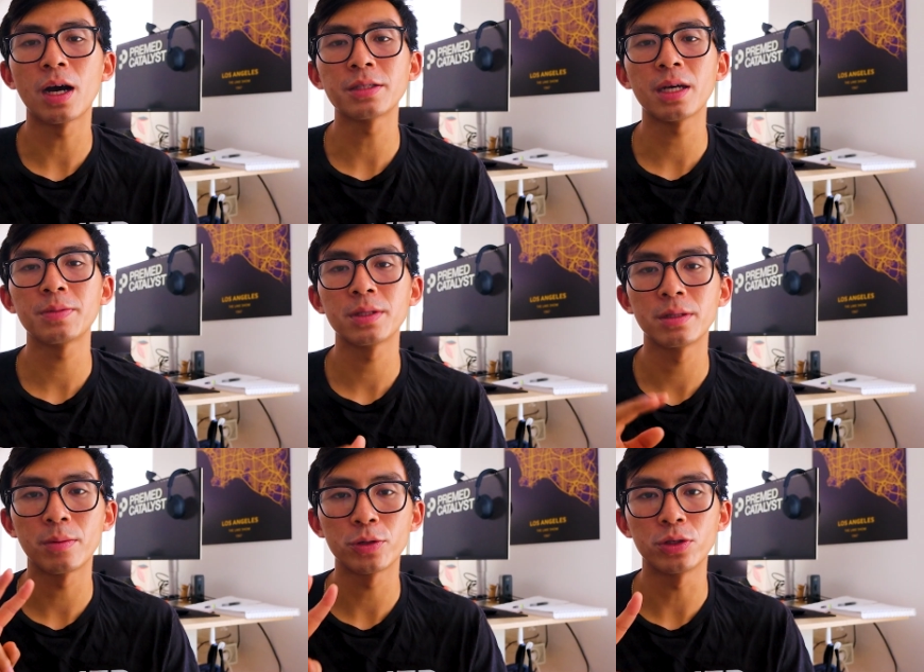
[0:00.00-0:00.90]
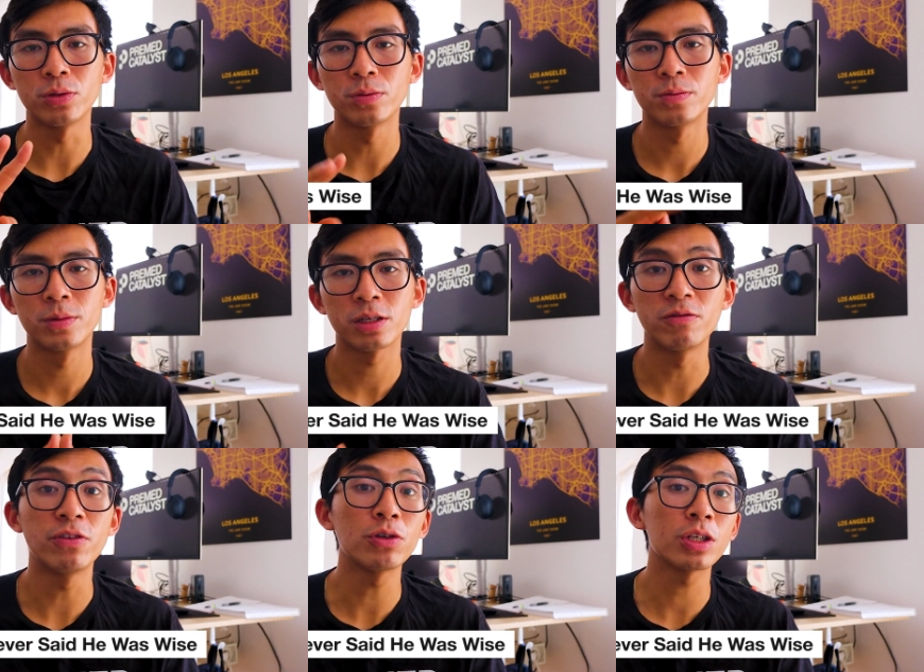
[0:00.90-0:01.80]
Concept number two,
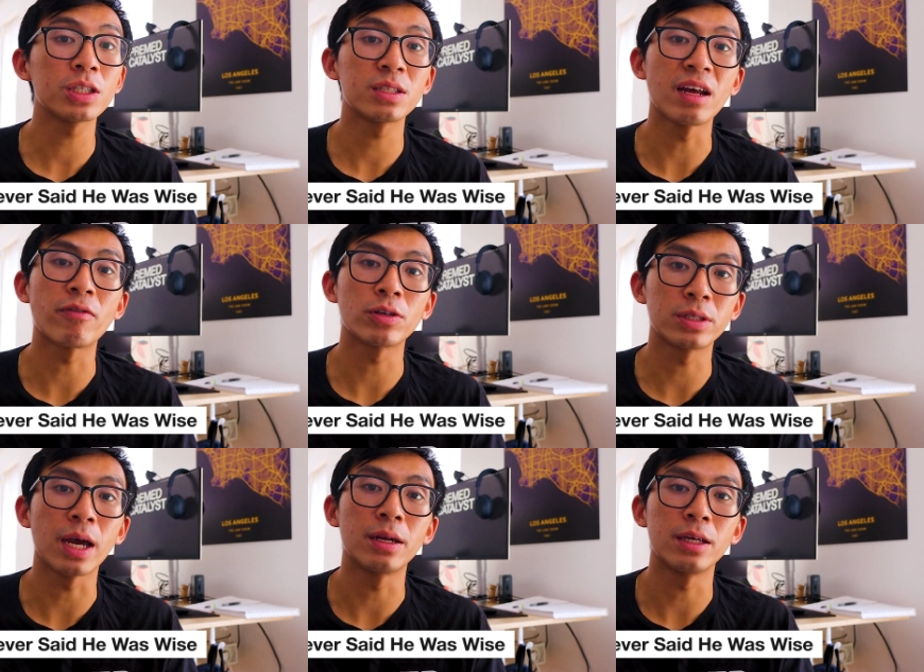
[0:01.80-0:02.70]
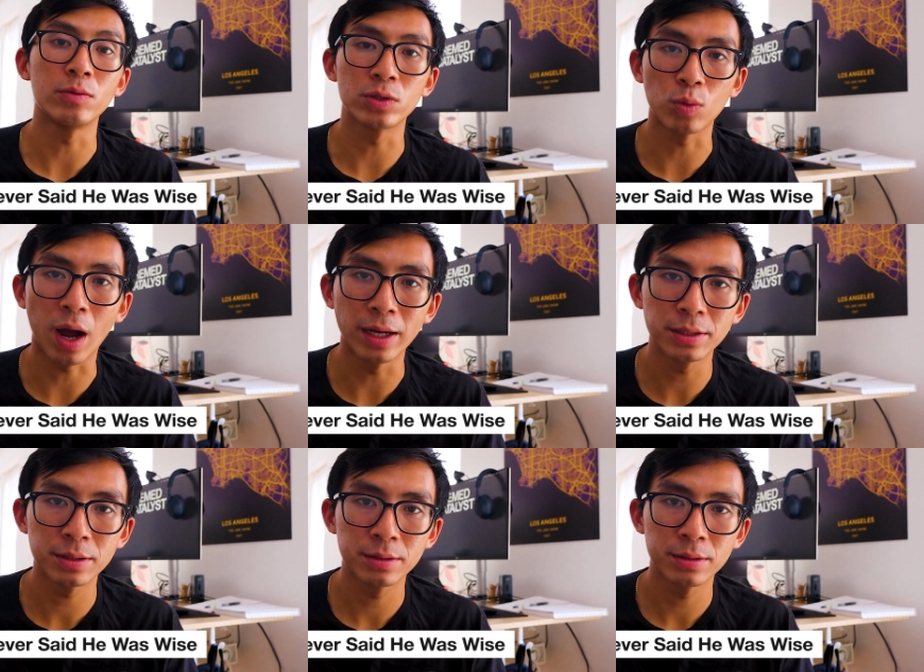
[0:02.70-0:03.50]
Confucius never said he was wise.